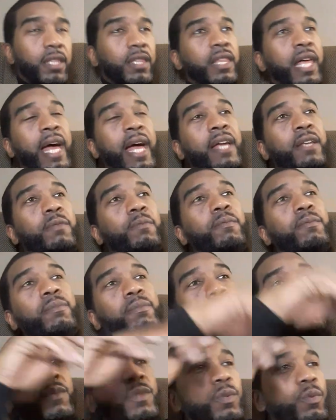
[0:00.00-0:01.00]
That
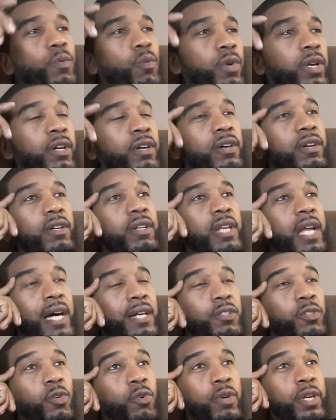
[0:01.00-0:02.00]
we're
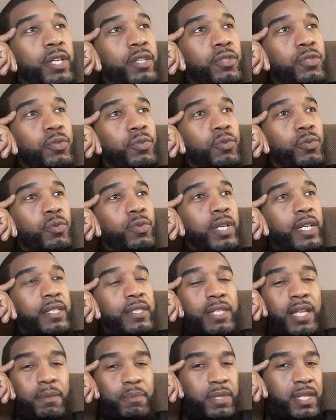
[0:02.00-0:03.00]
not going to
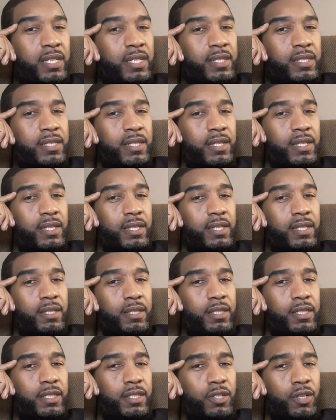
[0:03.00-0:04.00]
accept these
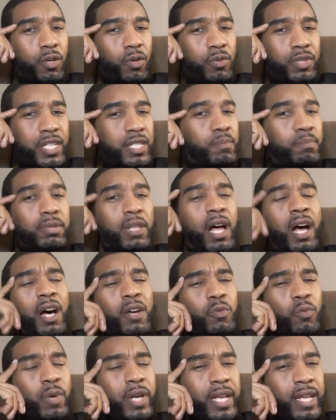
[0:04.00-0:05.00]

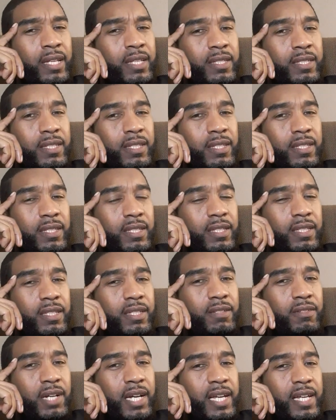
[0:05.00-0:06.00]
blonde wigs,
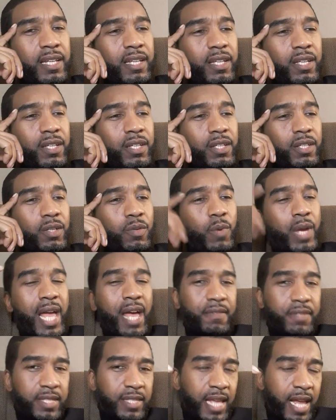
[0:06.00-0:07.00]
right? We
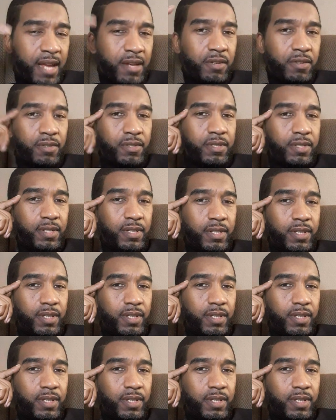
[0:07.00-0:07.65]
have standards.